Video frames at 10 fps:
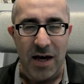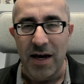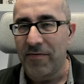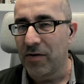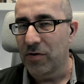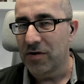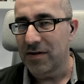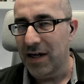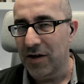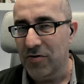If you want to
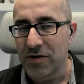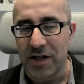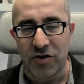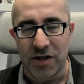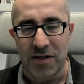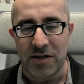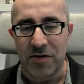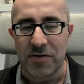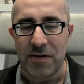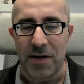stay in contact, just
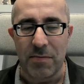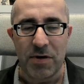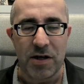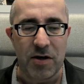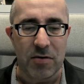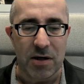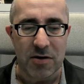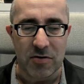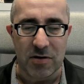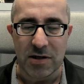use the QR
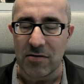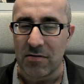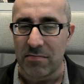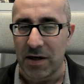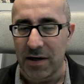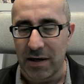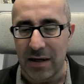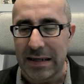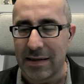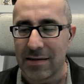code or my
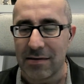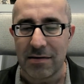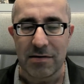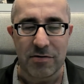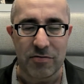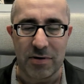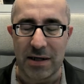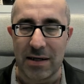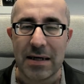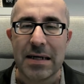linked
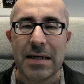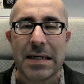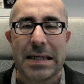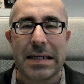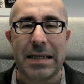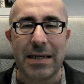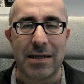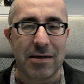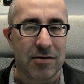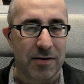tree
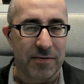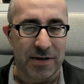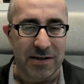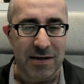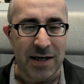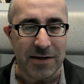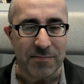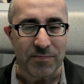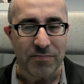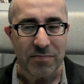link on this slide.
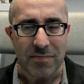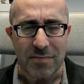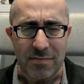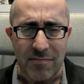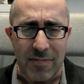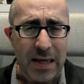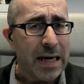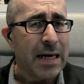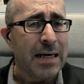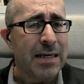
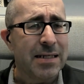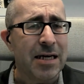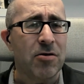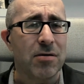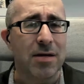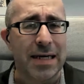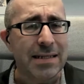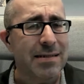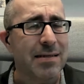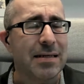So
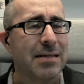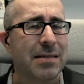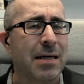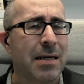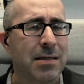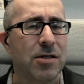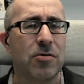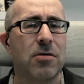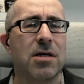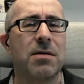let's start
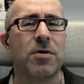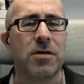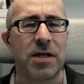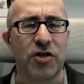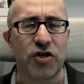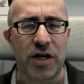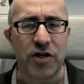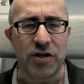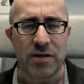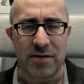talking about
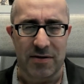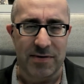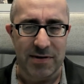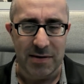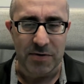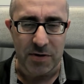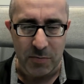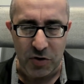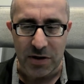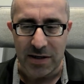Exchange Server
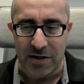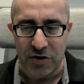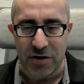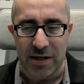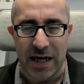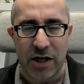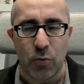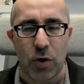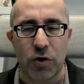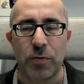Subscription Edition and
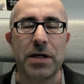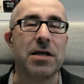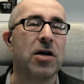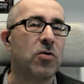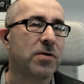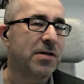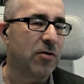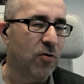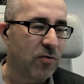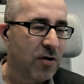what we know
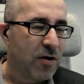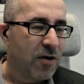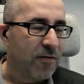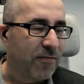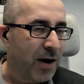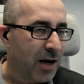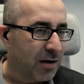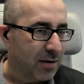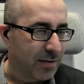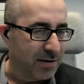so
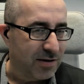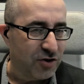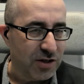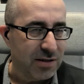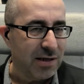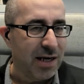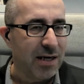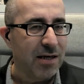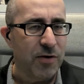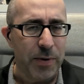far. This is just
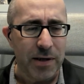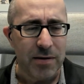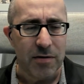a quick